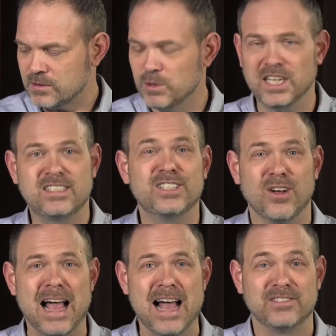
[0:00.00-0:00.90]
which I
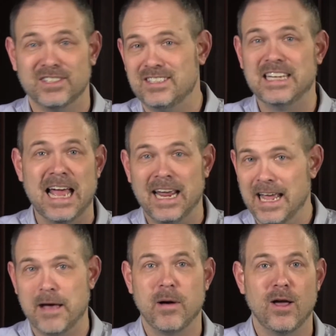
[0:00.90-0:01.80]
still have to this day
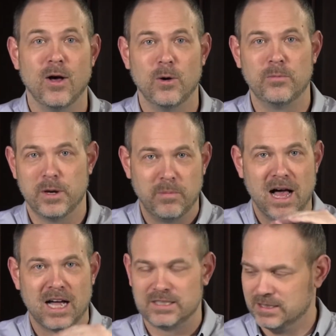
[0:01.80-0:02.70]
at my home in a
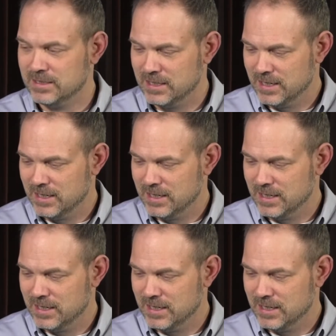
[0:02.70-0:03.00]
box.